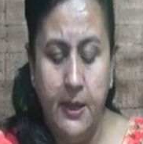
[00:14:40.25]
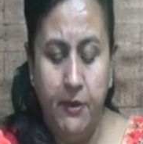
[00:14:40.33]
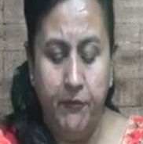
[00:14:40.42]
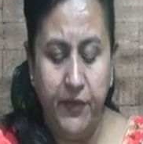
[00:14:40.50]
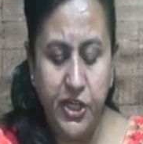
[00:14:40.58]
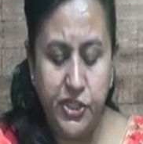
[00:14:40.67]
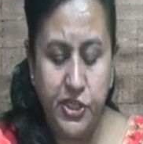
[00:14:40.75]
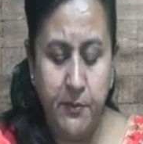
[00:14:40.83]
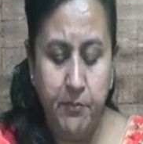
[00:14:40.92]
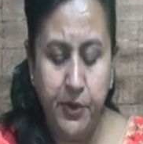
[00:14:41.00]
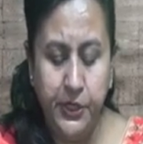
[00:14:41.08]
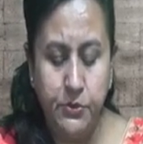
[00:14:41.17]
Friction
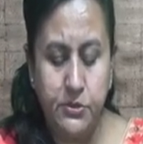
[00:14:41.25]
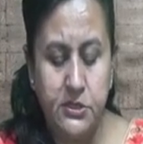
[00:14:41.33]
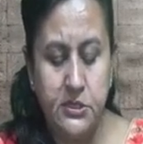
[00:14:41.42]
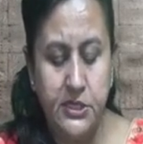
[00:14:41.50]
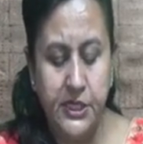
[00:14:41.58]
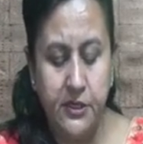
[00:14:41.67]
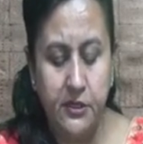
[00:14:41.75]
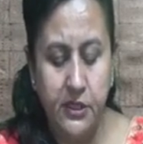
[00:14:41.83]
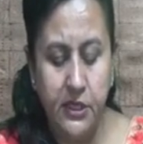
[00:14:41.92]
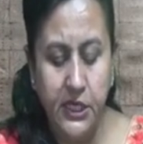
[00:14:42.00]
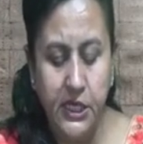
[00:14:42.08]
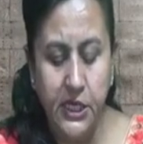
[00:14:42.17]
produces heat.
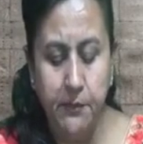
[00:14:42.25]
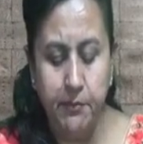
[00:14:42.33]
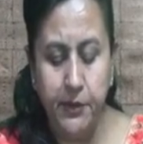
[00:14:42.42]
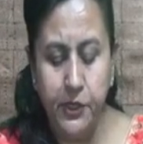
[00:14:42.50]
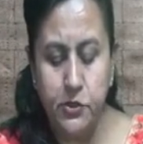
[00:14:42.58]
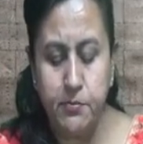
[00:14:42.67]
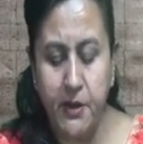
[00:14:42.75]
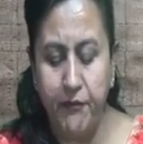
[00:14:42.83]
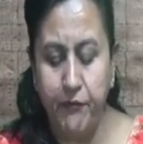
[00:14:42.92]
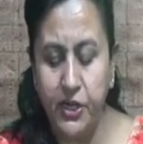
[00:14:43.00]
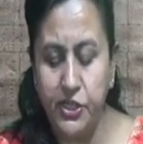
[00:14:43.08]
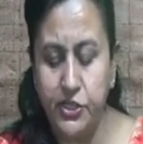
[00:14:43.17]
The heat produced by
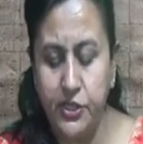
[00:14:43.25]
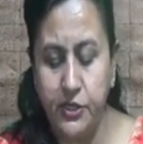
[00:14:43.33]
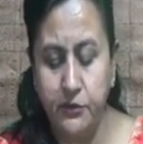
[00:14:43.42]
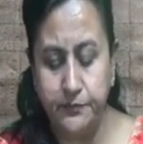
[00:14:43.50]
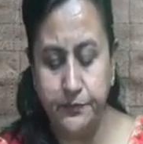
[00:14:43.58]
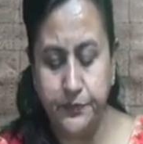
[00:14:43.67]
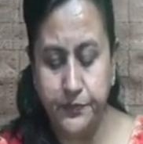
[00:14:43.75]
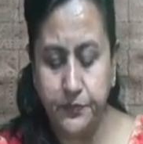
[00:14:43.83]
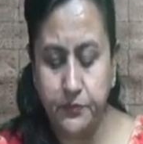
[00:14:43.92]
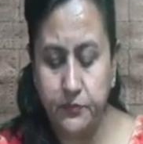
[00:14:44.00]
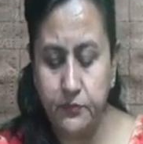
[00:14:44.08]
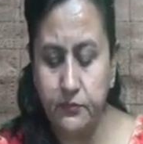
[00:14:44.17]
friction
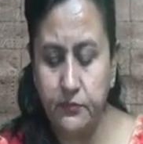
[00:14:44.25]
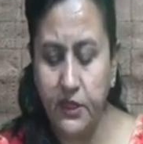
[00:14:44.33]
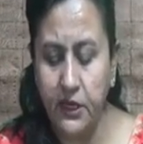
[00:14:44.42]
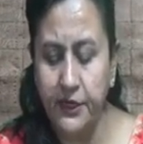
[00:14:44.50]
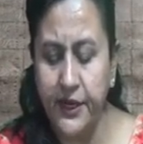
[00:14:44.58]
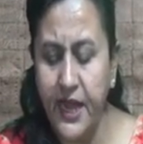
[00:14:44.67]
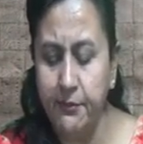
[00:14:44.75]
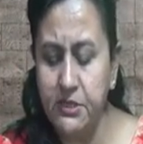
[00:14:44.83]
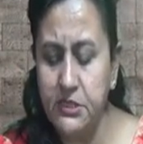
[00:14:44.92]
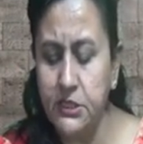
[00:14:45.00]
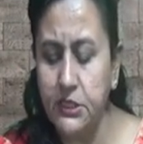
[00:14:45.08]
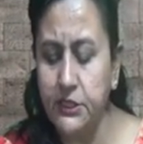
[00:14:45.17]

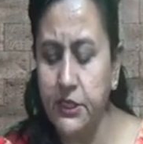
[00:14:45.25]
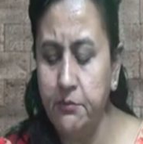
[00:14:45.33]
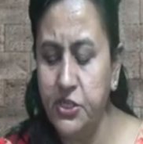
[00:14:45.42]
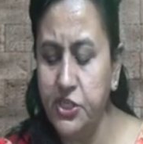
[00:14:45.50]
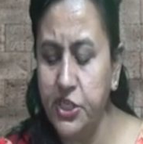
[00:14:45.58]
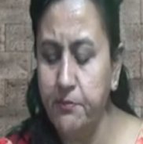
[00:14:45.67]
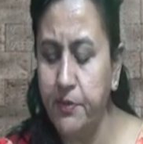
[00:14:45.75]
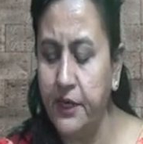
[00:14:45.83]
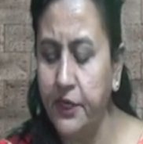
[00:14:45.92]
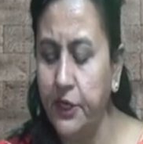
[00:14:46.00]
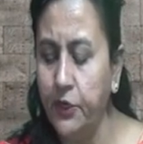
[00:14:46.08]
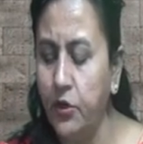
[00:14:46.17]
damages certain machine
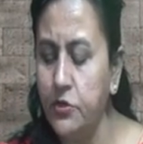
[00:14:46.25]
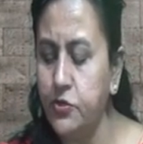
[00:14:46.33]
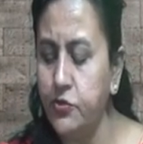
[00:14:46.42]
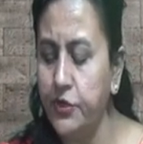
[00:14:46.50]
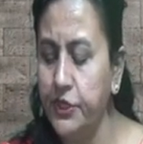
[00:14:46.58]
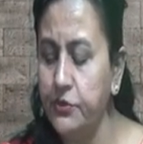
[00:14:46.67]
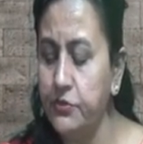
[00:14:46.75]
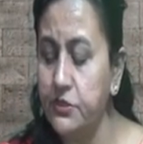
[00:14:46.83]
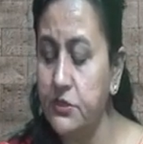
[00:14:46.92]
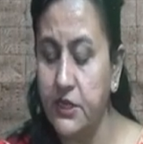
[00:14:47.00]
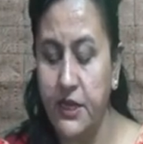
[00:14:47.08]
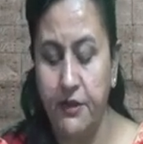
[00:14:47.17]
part. It also
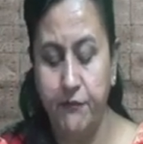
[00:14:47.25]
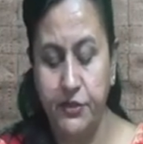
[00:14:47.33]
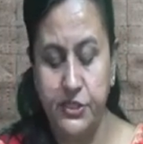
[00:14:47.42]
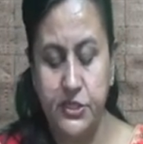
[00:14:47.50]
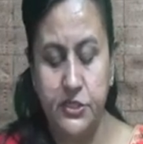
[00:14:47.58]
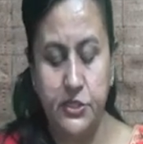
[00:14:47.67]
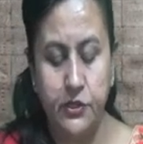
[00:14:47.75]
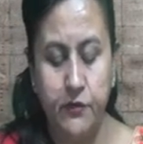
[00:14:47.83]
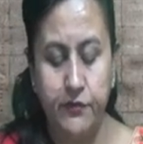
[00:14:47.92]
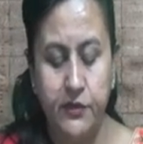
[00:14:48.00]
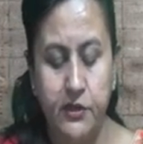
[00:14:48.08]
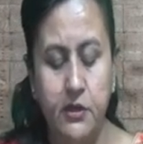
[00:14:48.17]
reduces the efficiency
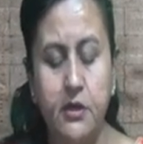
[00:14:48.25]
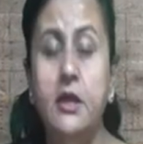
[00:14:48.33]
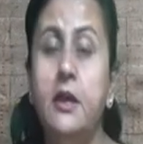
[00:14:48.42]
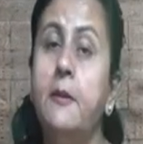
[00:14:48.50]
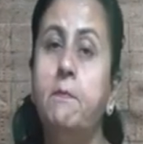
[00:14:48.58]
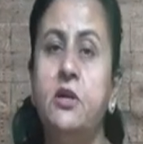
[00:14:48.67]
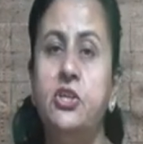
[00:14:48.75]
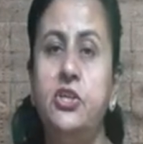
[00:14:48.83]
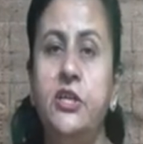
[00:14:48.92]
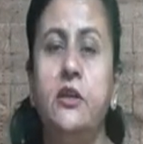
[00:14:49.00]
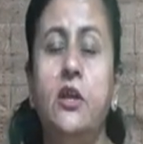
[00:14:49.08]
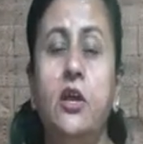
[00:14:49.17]
of the
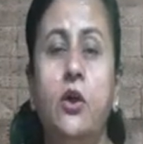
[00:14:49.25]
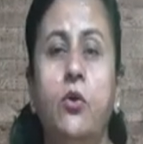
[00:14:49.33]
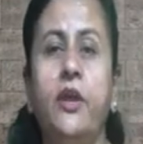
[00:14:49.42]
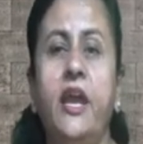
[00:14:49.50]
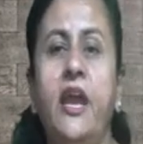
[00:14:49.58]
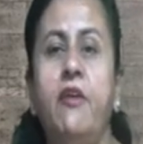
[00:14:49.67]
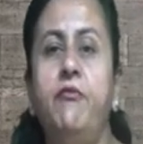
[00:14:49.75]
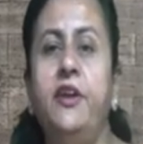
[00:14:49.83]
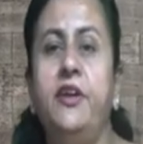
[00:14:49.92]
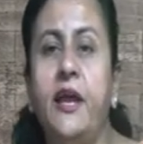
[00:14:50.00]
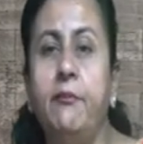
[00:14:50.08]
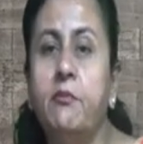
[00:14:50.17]
machine. Okay, every
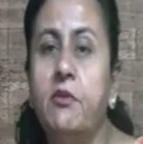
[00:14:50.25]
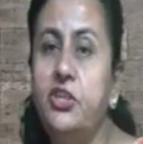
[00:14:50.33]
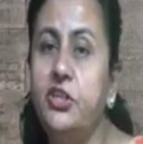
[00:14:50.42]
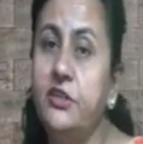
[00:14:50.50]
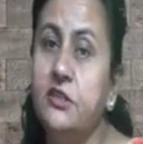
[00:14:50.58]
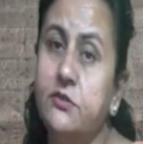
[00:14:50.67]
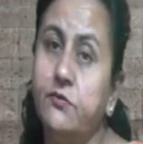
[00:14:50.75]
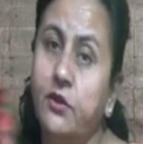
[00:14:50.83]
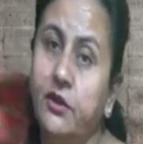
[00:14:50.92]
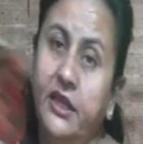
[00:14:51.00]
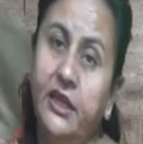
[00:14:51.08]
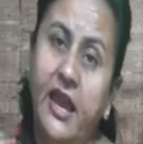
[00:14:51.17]
time the machine is
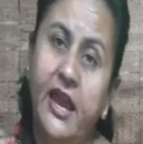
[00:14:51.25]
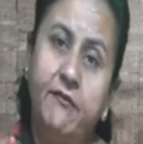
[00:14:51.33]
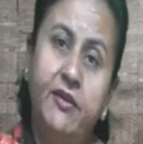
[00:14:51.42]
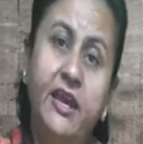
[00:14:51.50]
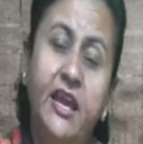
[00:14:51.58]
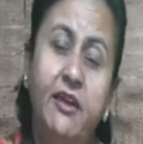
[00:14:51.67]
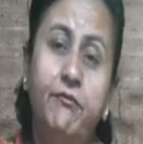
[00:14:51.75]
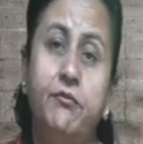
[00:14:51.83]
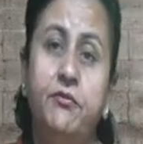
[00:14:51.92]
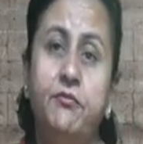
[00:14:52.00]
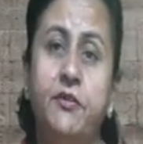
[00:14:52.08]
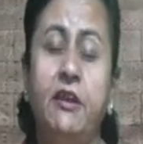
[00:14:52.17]
working, and
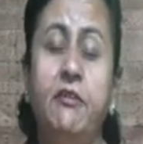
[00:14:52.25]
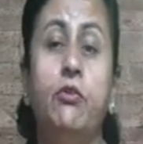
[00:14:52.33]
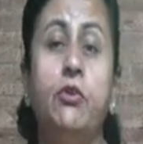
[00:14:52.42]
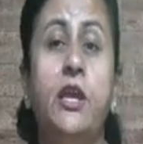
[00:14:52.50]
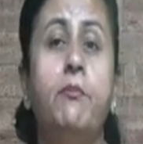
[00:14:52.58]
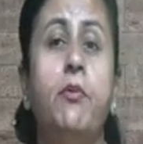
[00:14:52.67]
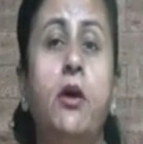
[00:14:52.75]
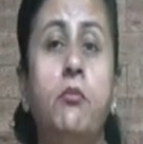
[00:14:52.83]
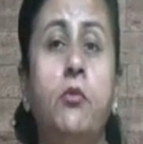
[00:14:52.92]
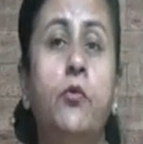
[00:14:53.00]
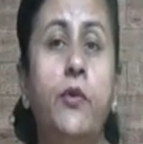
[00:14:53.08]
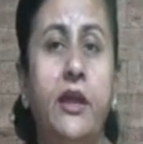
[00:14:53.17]
when you keep on
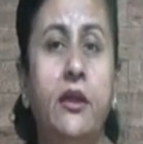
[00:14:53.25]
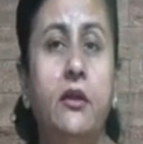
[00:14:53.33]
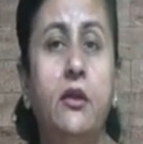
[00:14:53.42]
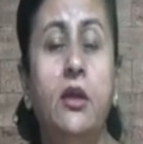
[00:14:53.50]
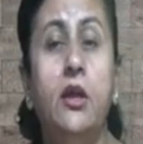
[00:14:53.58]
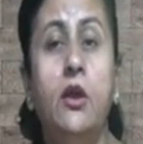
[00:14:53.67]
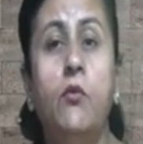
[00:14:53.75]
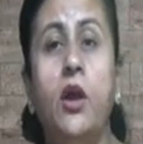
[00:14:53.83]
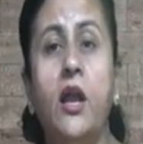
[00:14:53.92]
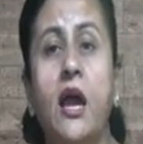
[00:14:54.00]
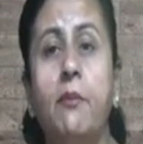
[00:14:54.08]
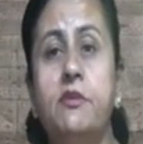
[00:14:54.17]
moving,
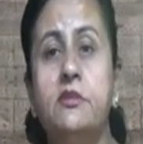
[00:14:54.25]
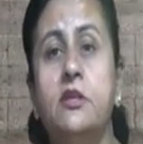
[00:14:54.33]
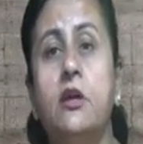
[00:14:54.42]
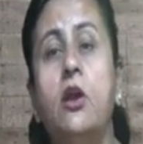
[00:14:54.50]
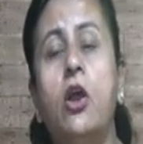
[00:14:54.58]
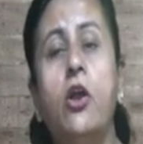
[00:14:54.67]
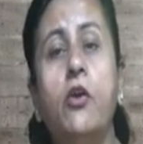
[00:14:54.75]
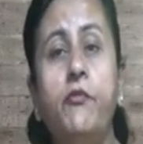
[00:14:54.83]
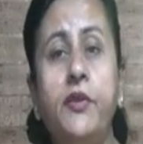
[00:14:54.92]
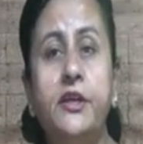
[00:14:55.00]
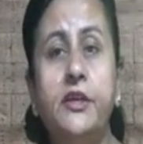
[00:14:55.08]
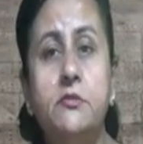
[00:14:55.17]
what happens? A lot of
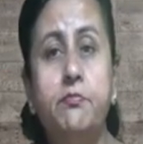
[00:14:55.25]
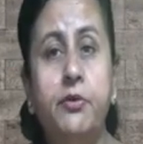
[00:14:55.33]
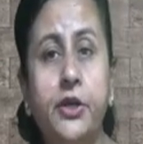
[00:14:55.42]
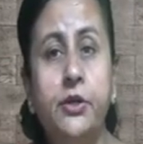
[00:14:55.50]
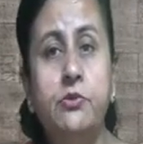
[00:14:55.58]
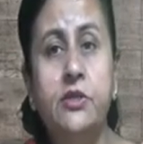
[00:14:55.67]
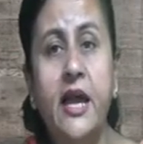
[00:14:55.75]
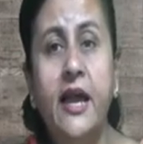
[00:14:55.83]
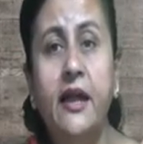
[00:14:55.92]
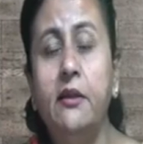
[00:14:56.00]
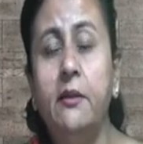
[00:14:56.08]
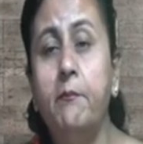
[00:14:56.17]
heat is produced
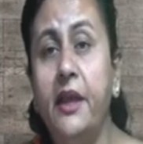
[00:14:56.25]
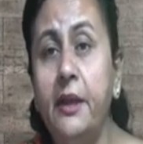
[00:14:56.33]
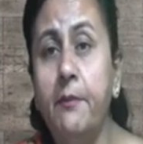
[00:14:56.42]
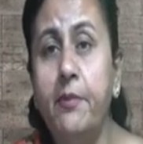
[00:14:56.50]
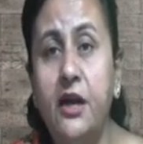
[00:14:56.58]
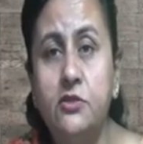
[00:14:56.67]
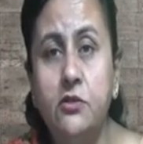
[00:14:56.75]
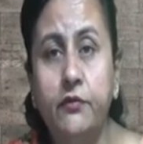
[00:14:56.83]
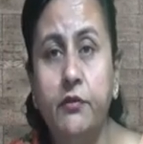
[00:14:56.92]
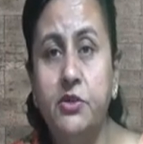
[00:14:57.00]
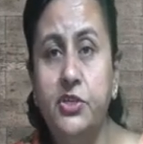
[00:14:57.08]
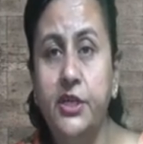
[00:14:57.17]
and the many parts of
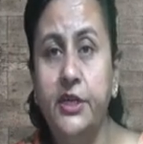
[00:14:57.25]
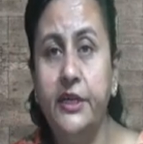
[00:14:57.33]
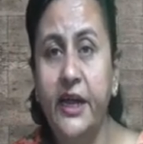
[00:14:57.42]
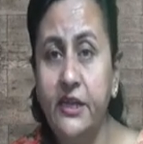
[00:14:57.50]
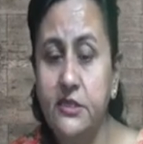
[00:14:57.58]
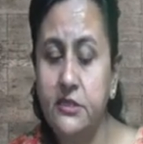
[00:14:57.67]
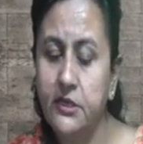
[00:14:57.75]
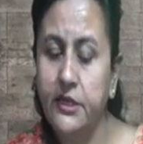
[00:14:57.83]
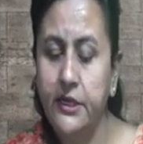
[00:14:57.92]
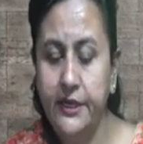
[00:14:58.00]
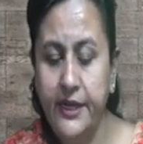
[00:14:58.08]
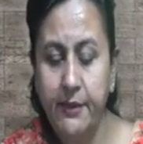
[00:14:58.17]
the machine gets
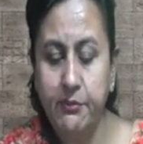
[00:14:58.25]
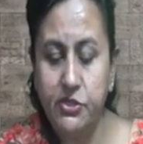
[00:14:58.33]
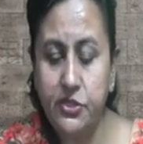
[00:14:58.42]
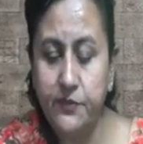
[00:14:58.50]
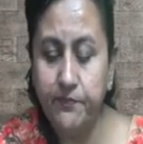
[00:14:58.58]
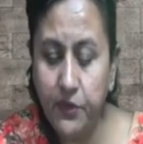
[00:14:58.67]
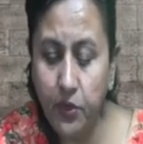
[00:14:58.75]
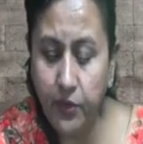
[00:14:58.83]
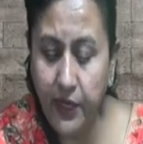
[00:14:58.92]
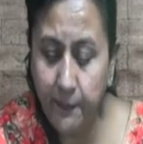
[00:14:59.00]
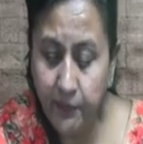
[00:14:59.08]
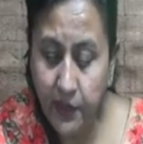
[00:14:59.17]
damaged.
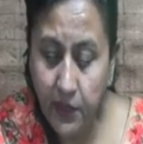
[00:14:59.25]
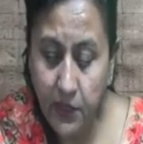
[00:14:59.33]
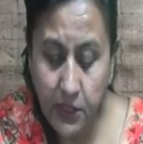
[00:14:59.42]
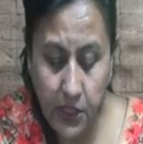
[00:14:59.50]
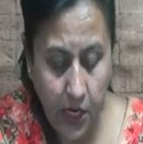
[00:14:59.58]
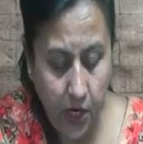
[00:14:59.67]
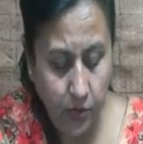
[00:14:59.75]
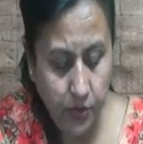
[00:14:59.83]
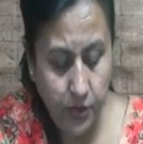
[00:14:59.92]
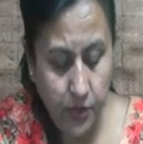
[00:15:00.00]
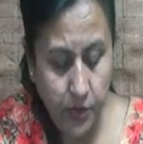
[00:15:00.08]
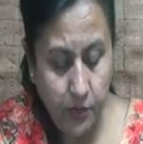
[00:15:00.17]
Okay,
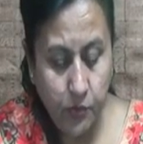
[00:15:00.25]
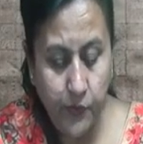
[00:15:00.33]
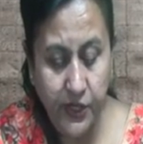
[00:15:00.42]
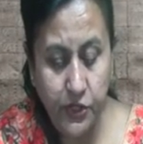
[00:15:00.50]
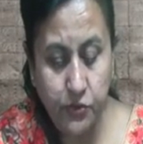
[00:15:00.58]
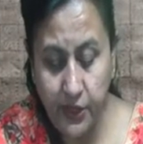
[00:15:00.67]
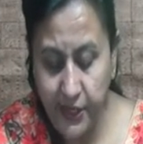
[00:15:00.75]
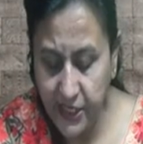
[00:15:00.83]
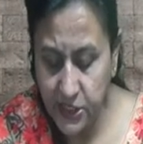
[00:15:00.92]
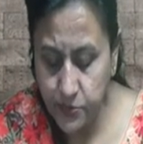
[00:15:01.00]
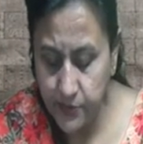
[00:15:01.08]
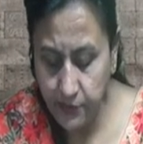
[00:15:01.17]
now moving to the
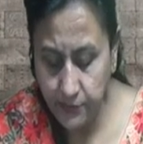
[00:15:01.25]
next one.